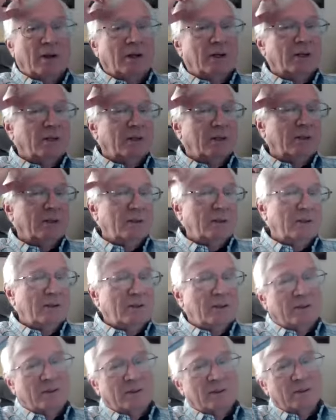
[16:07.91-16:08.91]

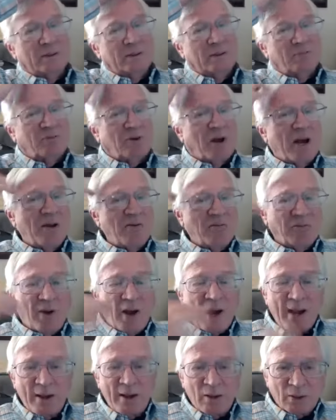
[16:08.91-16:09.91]
If I
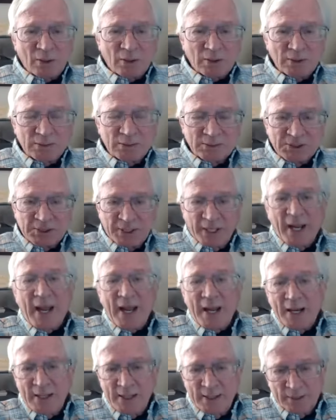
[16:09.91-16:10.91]
file
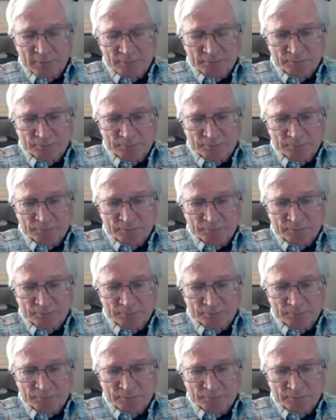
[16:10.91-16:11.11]
today,